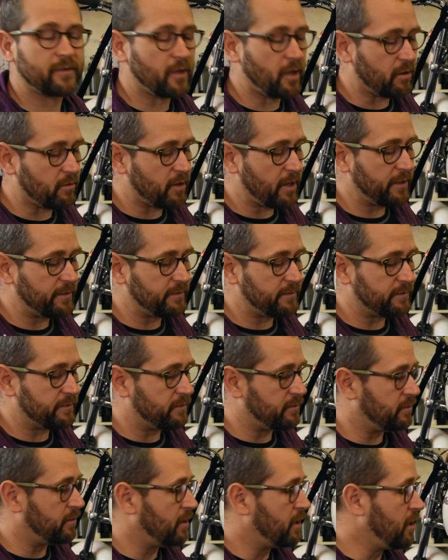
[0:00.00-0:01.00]
All right?
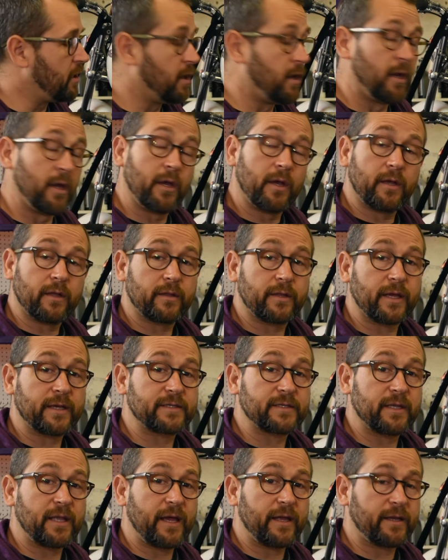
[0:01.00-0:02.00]

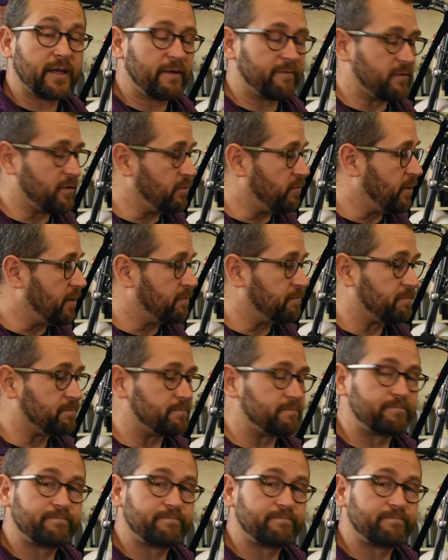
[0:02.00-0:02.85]
Thanks a lot. Have a good one.